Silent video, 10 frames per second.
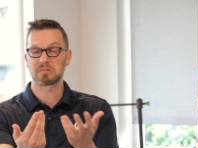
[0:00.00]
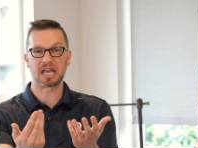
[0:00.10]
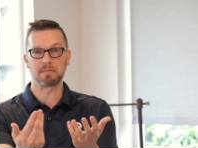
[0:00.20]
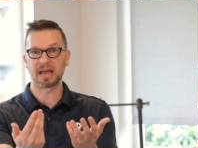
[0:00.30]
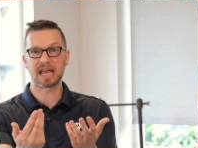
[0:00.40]

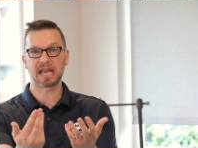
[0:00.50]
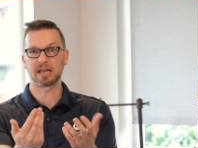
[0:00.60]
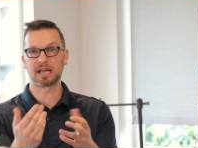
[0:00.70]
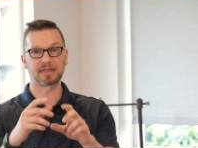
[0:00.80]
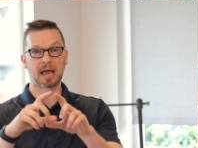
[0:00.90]
it may
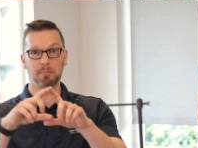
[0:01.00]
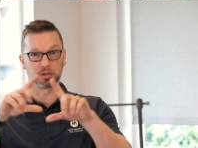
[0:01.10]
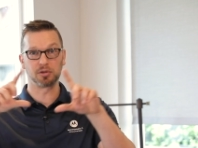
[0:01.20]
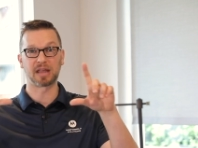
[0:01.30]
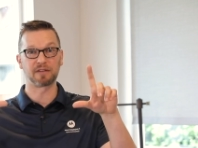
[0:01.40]
get
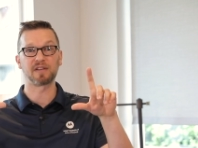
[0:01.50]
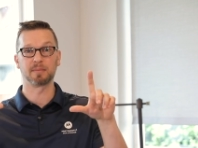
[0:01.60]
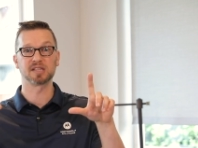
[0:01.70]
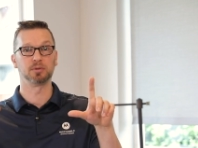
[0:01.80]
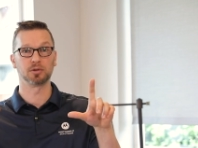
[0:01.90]
that
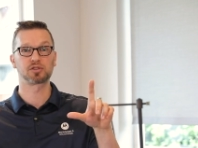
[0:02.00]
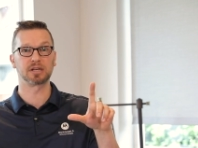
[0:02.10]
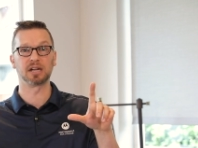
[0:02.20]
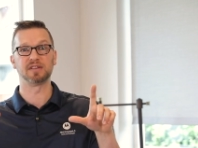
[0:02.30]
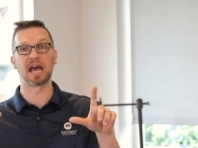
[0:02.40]
famous blue
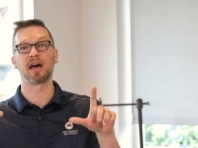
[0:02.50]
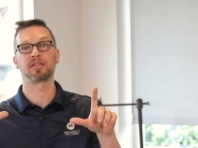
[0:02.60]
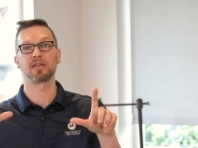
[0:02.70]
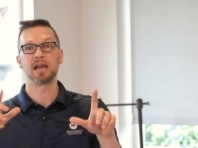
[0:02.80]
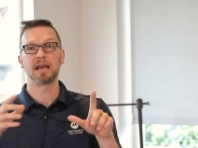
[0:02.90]
screen of death.
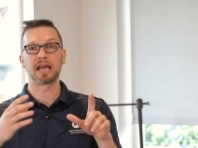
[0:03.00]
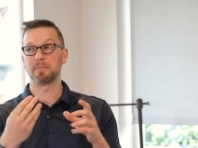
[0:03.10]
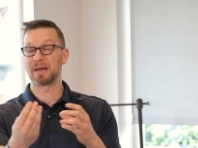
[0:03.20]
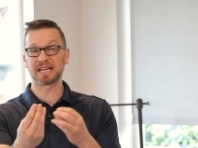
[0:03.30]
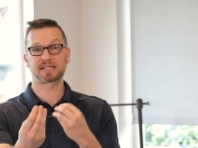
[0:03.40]

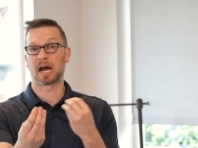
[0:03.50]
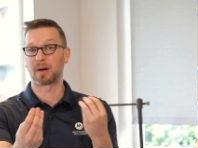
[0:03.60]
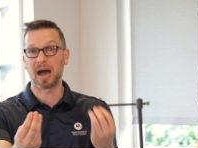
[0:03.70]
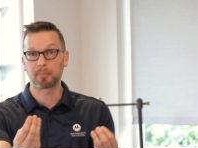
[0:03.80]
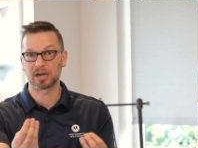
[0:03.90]
It may stop
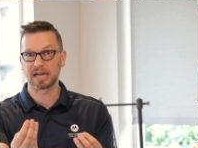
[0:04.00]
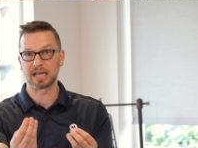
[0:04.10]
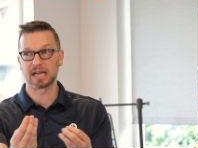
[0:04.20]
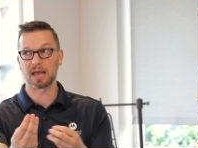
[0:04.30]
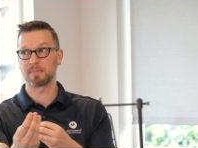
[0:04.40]

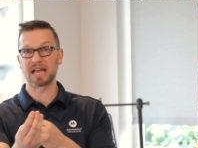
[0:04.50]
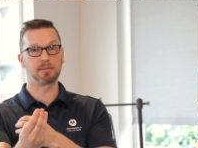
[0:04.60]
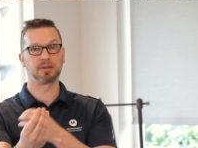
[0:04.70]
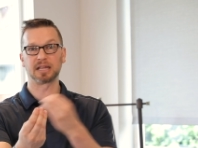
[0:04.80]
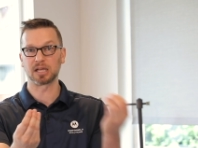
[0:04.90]
operating. It may
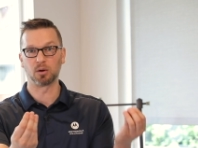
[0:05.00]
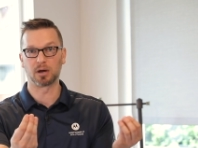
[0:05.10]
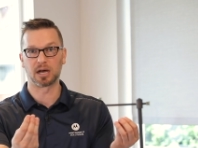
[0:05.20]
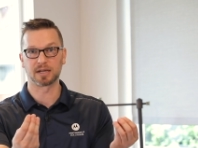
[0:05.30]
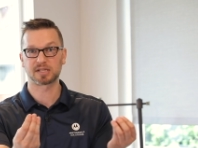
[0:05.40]
completely
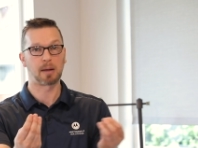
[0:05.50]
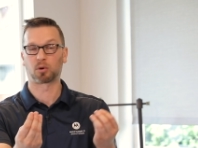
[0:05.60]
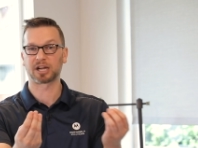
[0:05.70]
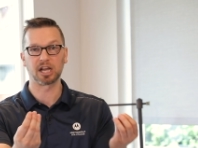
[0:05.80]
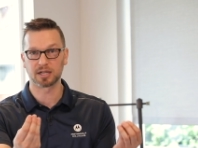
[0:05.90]
stop
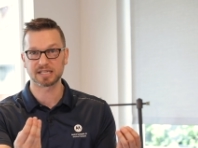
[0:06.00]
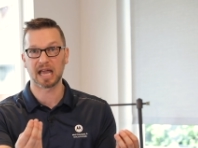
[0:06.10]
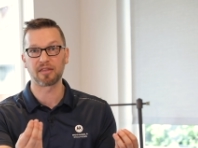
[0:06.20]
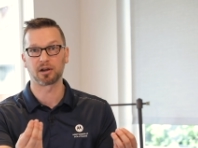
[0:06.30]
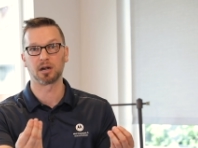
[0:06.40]
working
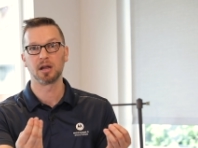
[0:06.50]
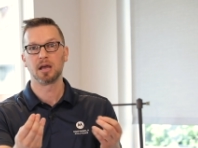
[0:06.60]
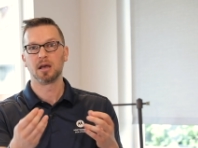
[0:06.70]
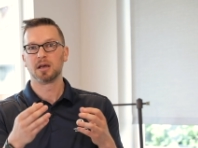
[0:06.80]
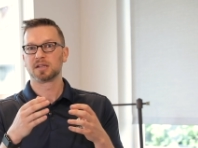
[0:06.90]
altogether.
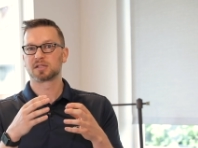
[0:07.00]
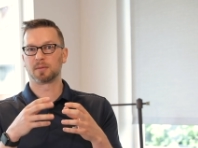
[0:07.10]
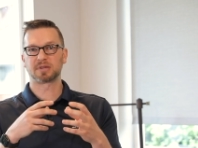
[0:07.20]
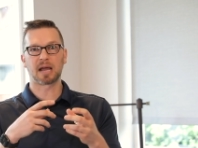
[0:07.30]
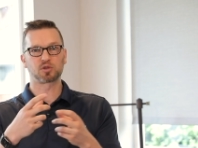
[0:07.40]

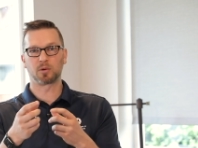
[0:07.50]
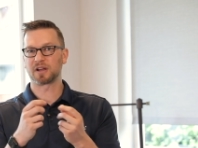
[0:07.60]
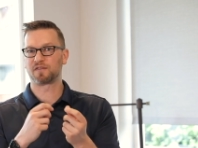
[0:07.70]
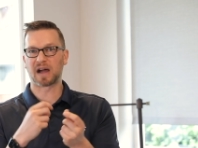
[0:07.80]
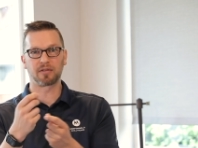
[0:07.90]
Sometimes when
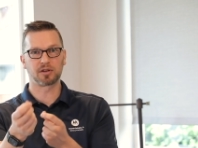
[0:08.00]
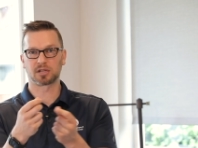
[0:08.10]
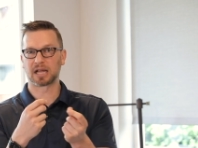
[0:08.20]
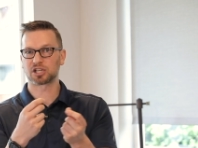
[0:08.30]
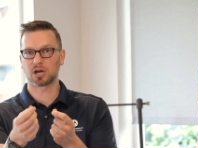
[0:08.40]
we fire those
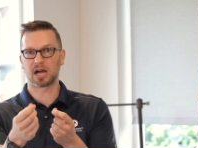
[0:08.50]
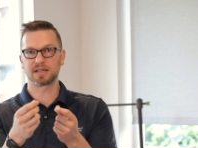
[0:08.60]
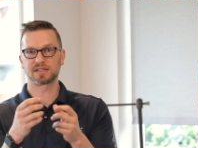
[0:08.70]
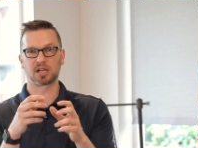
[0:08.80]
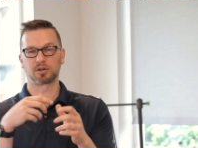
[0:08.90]

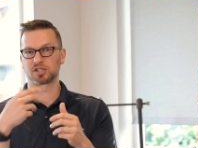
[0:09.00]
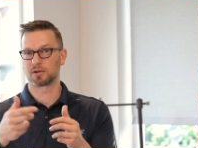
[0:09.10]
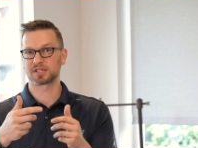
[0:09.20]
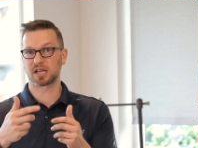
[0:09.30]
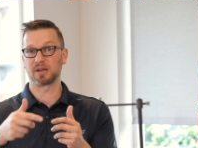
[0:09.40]
electrons, the
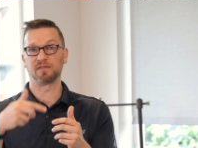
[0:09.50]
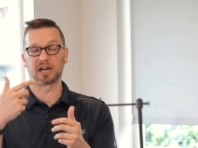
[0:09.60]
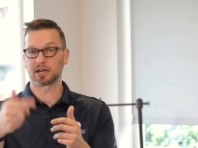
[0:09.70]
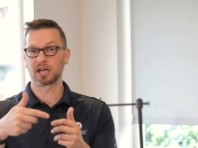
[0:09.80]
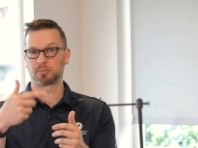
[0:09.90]
results can be
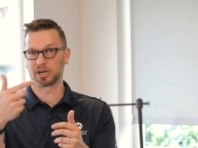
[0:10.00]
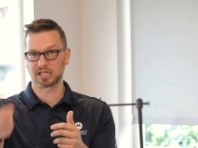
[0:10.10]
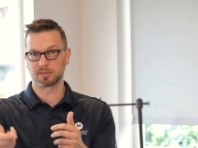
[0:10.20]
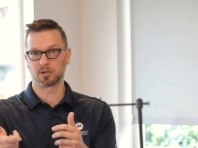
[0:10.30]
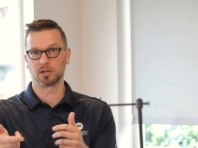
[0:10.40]
very
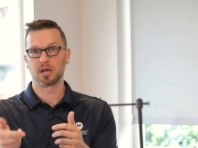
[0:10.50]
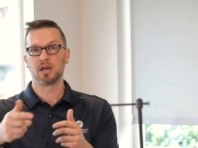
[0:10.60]
unpredictable.